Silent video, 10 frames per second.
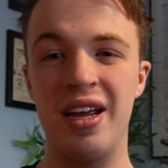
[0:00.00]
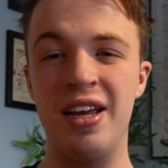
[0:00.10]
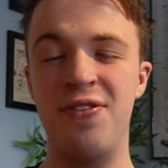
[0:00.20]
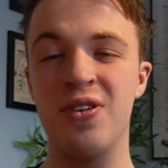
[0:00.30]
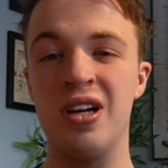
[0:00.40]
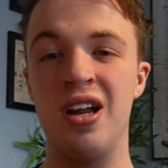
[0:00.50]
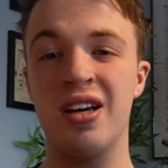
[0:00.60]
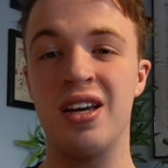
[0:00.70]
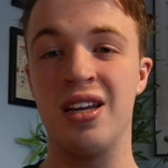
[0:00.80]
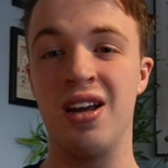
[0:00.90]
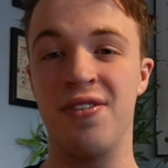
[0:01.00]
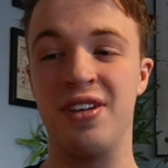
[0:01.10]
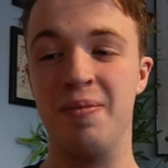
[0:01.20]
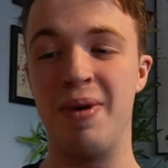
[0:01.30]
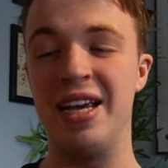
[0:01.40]
if you're lucky enough
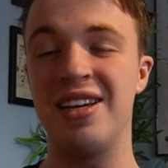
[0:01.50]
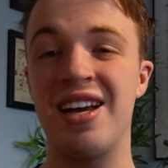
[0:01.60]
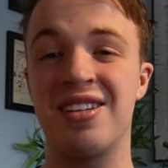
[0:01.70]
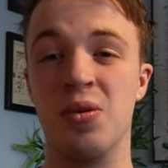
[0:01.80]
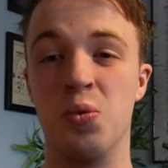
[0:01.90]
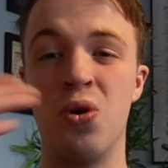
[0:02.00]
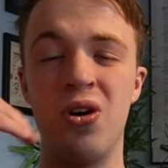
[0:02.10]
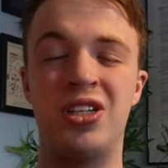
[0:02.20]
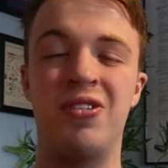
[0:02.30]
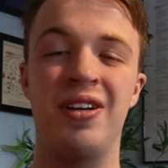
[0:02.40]
you may get some water